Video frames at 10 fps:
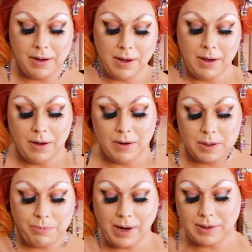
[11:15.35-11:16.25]

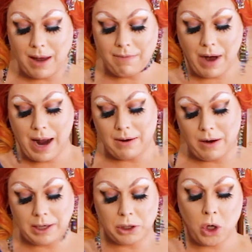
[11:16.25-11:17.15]
spread that round
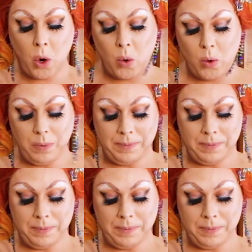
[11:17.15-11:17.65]
like so.